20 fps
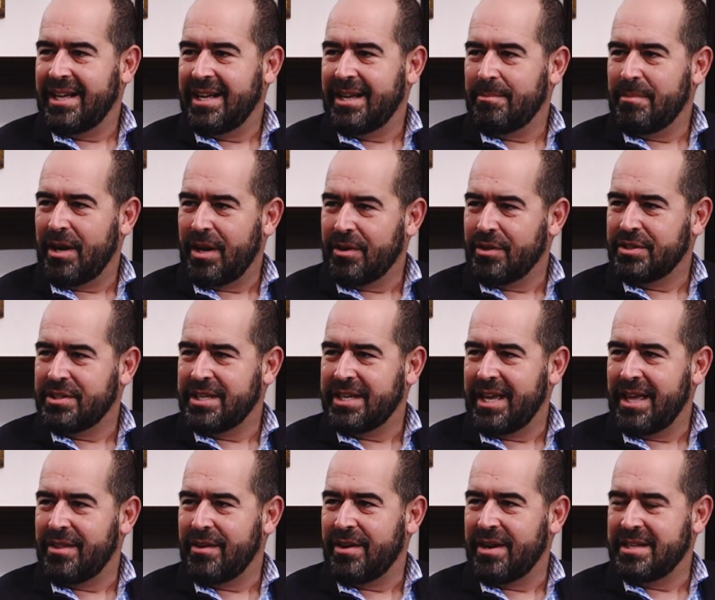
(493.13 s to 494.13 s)
huddled
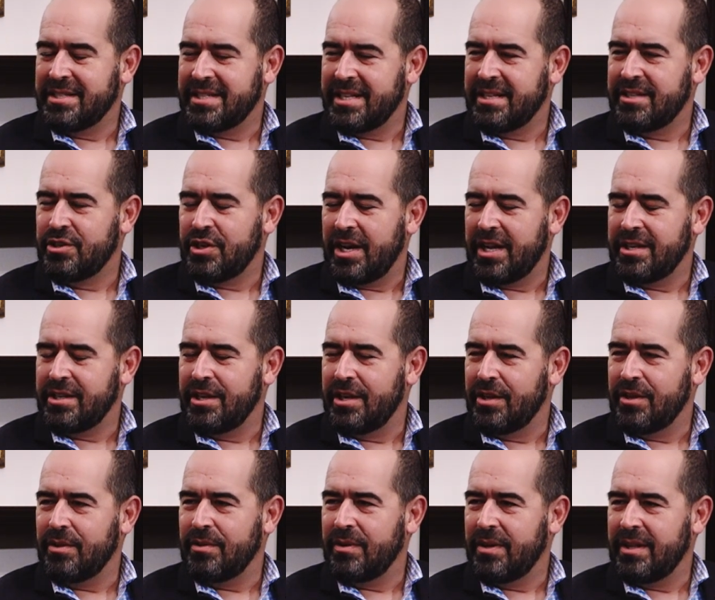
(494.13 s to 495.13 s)
together. I said, John, you
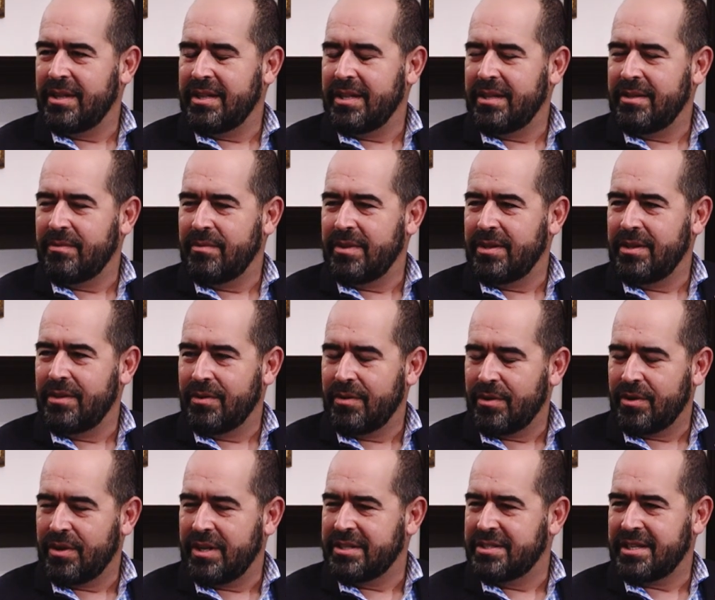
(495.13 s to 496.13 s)
know,
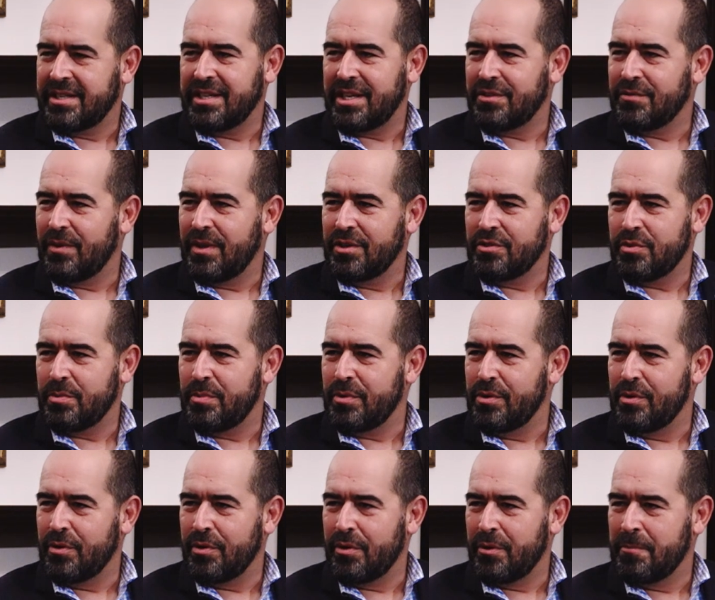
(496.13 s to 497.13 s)
you're a successful
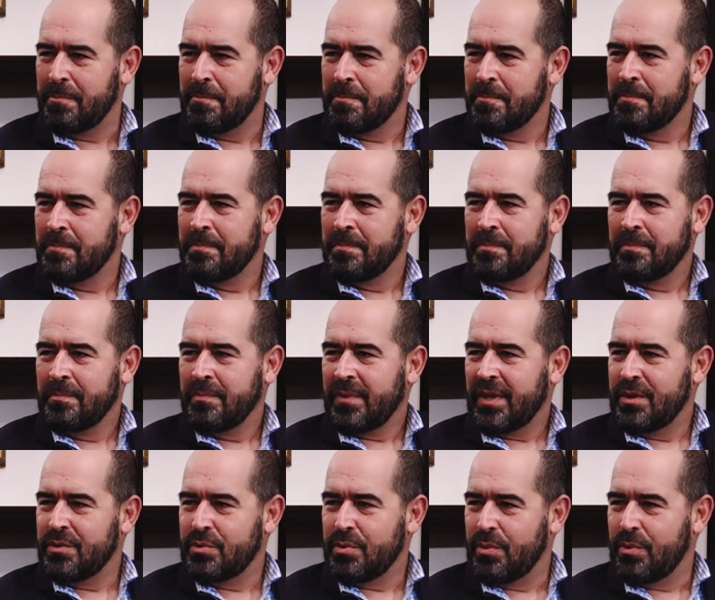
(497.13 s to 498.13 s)
entrepreneur.
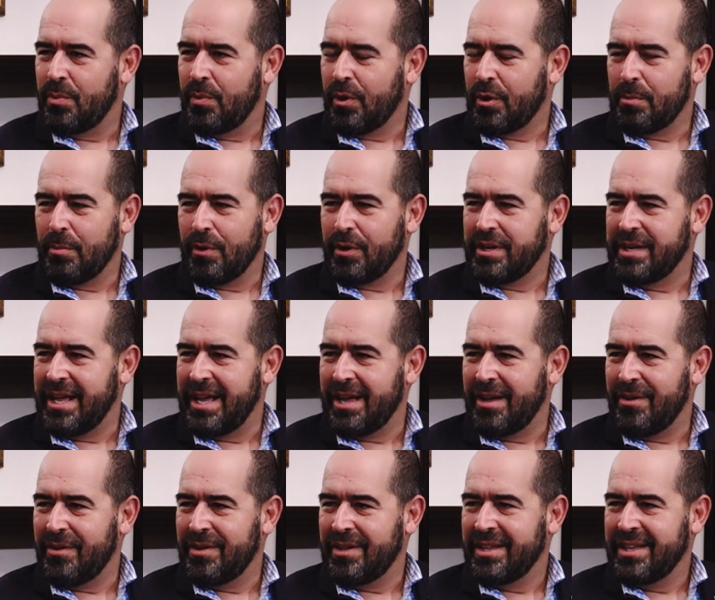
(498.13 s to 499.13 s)
He's with Workmark
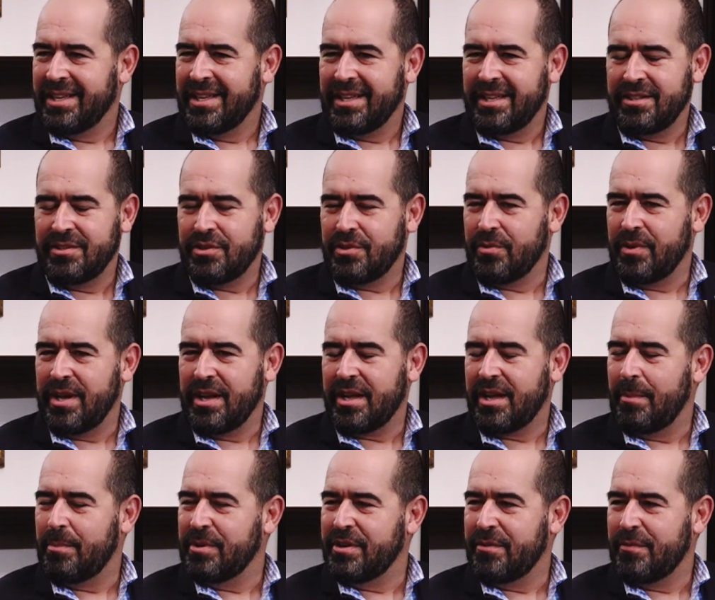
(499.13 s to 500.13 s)
now. He's created
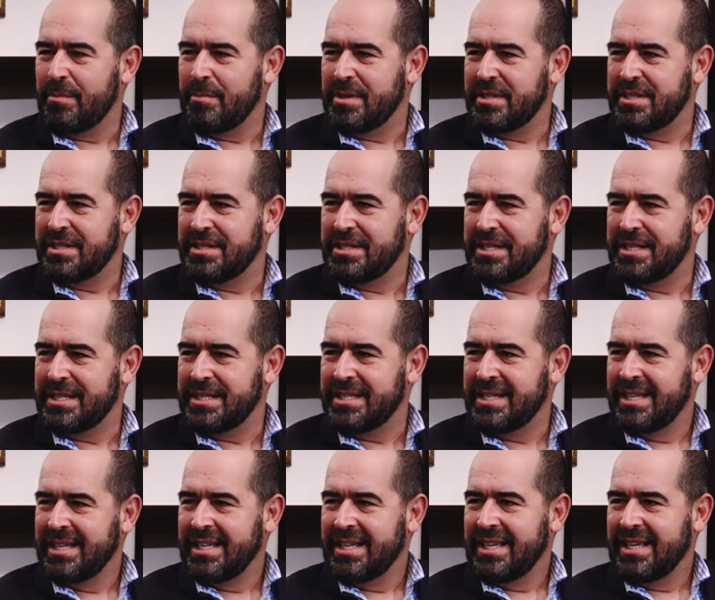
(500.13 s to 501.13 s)
a couple different
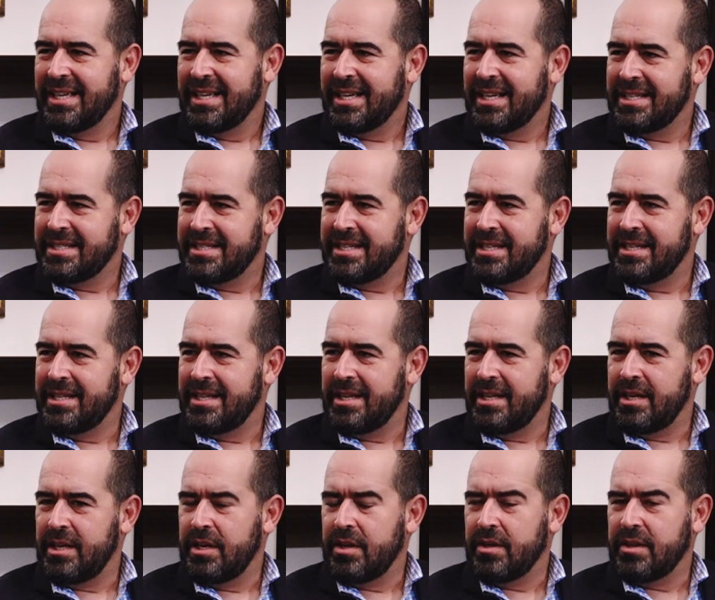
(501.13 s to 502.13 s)
businesses. I said,
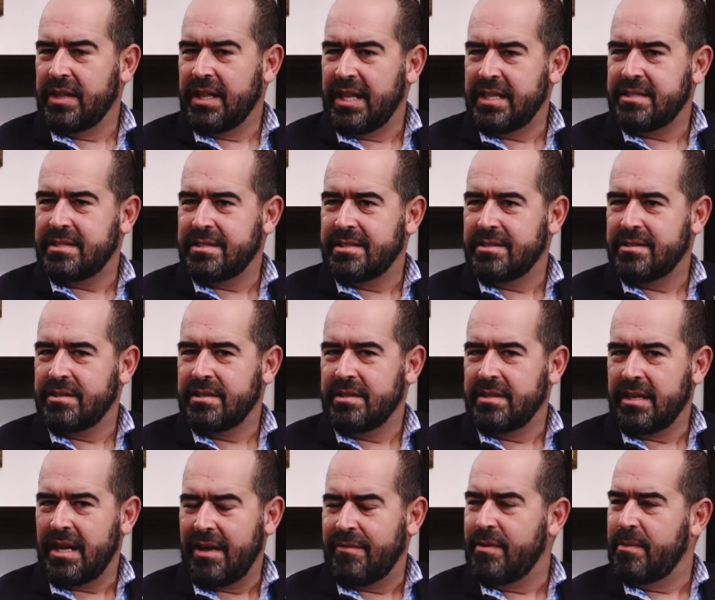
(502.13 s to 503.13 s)
you know, let's
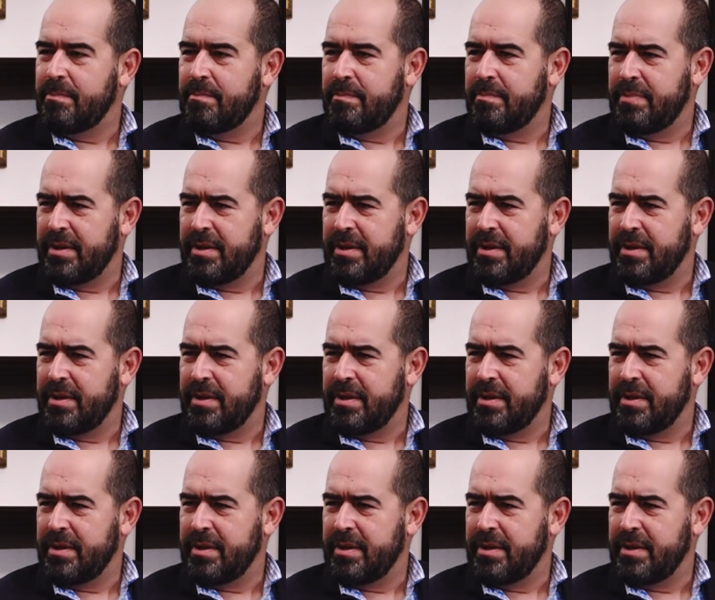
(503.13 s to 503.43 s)
have a